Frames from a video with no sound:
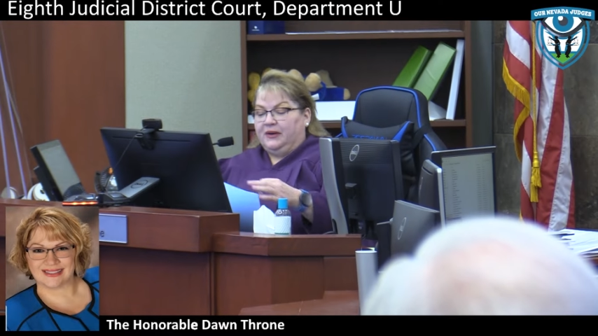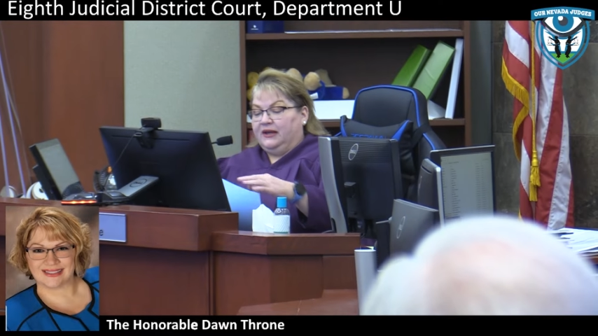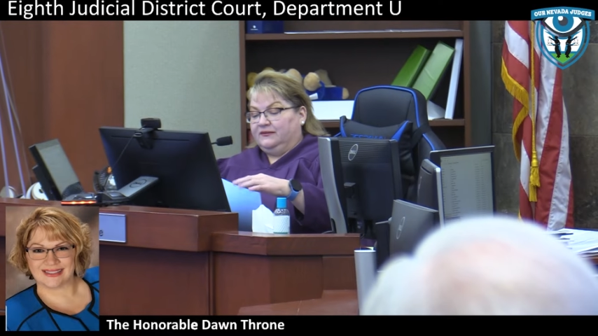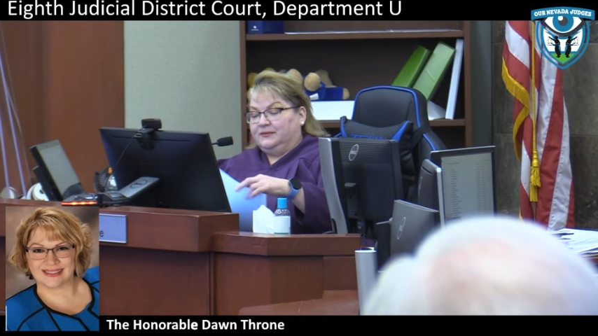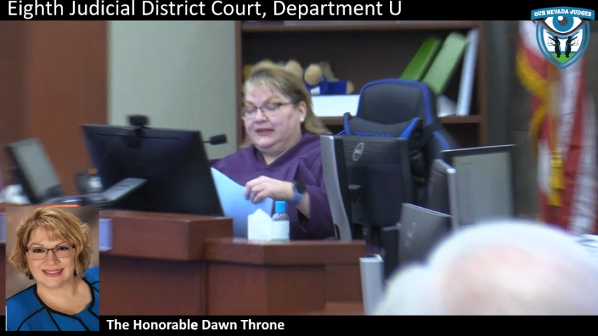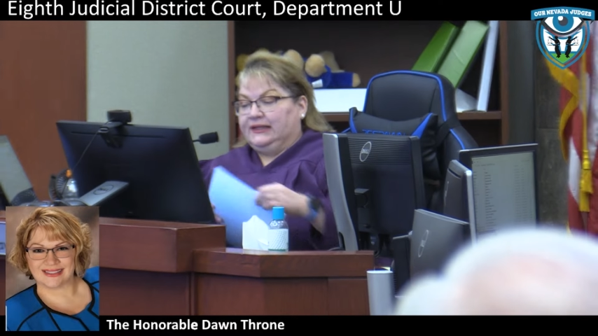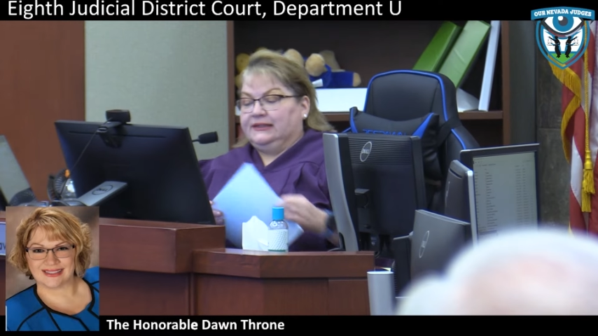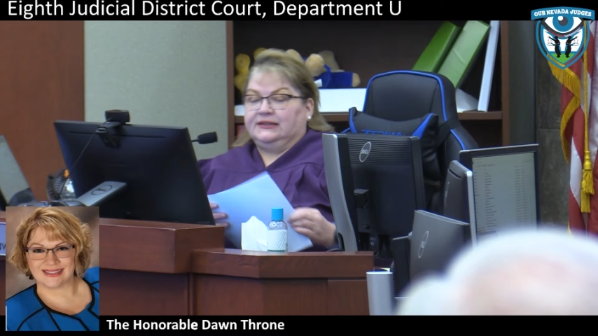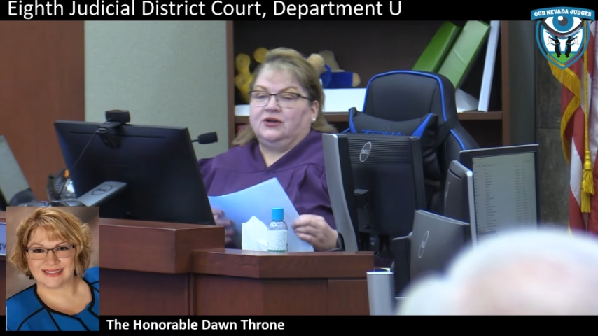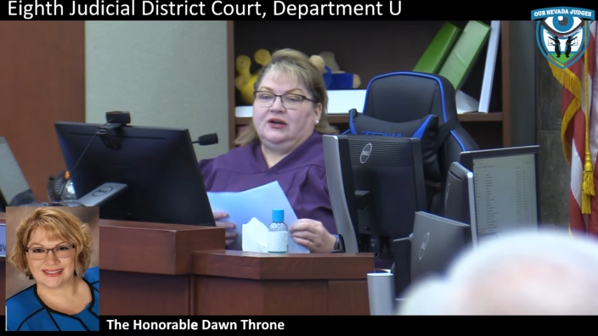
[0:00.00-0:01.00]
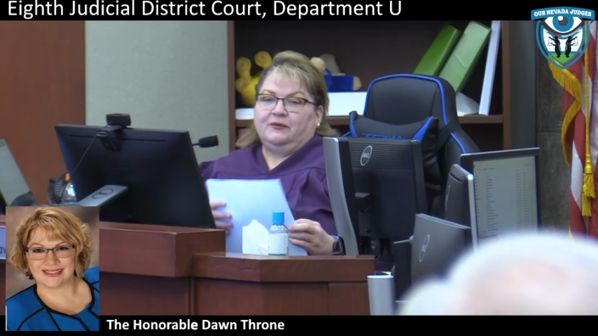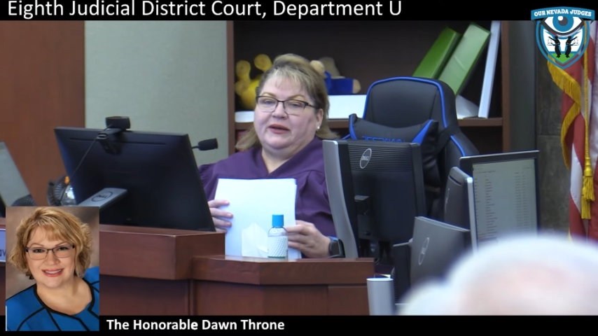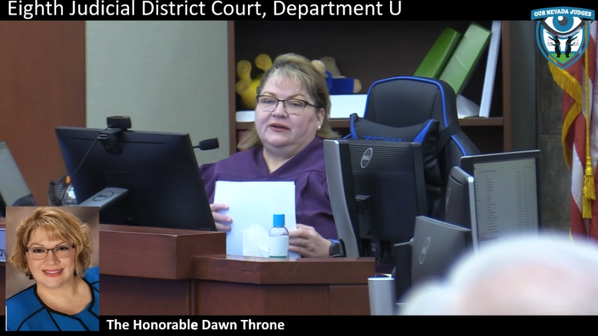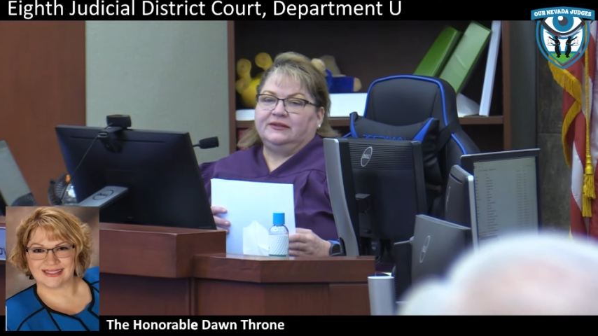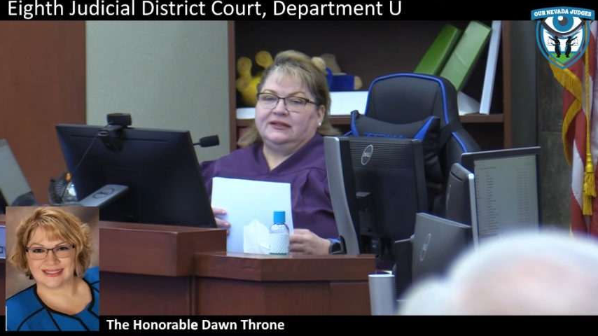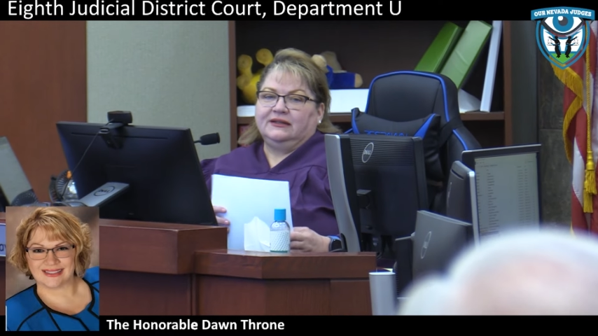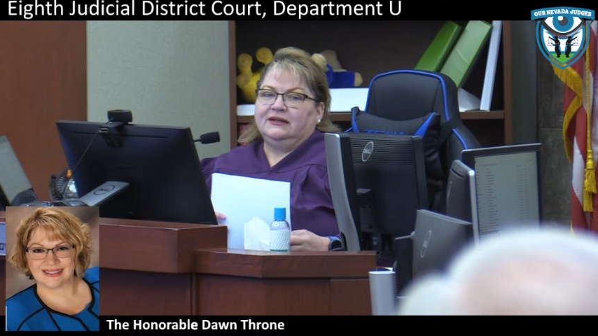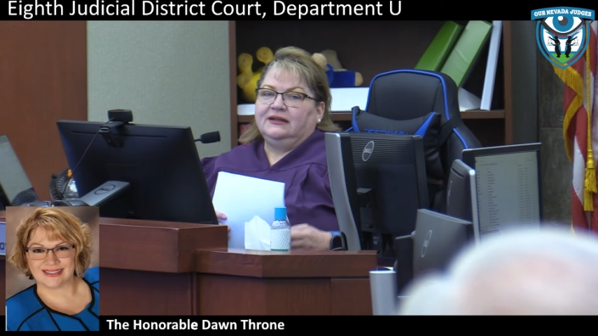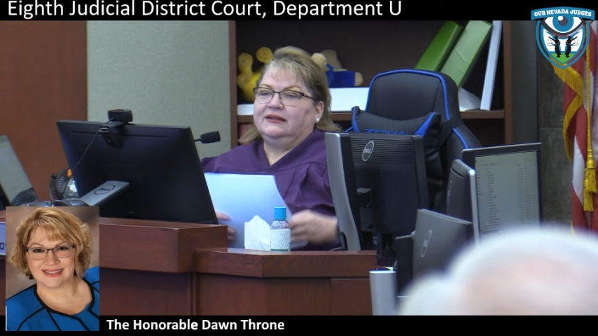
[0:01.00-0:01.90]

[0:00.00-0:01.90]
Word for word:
Speaker 1: a pot of money to talk about, then